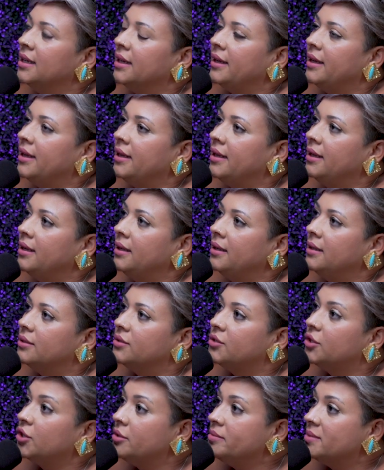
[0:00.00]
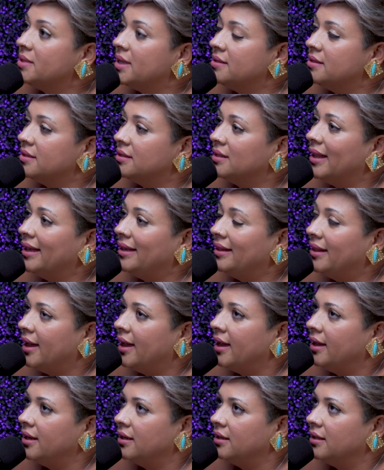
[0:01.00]
In circumstances like
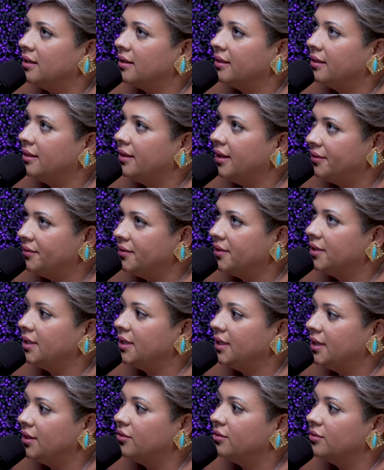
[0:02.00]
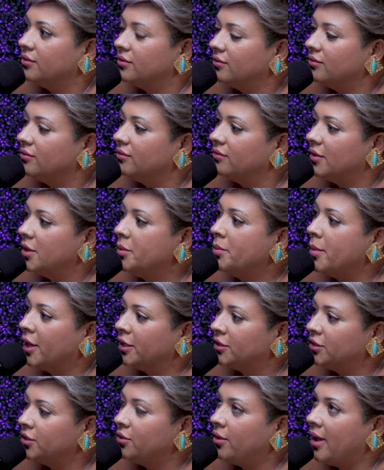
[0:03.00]
that, definitely it
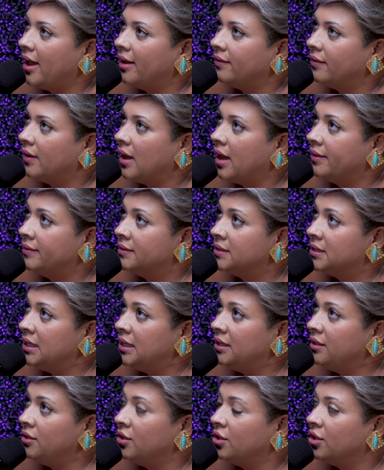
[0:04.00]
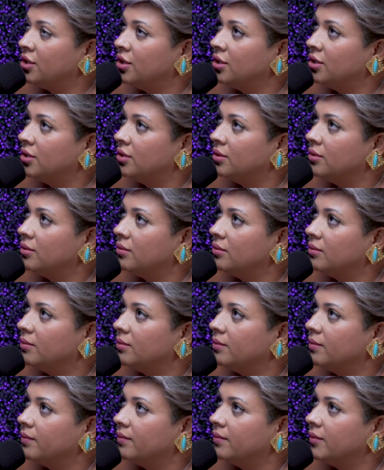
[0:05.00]
marked you. I've seen your,
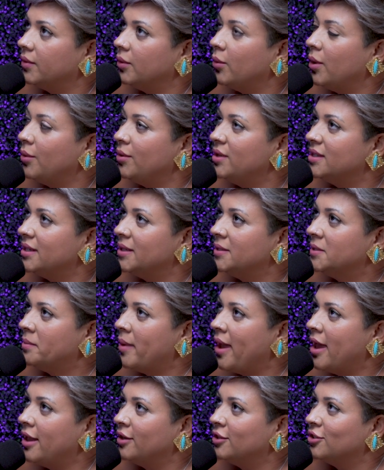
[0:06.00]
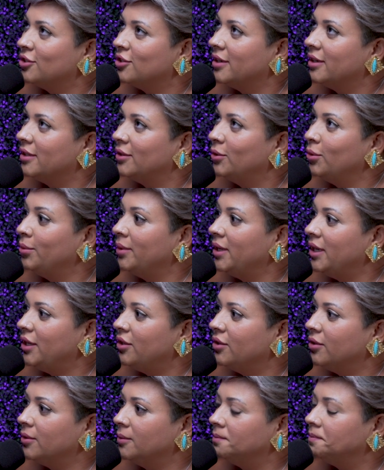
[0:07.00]
what we said in Spanish, tu
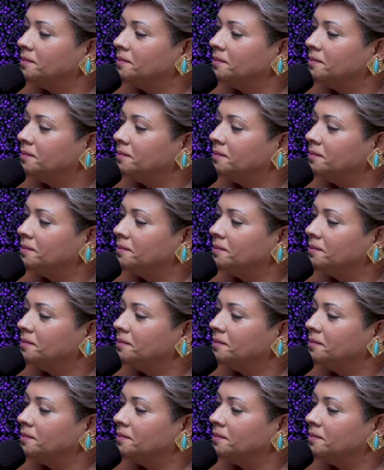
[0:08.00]
brillo.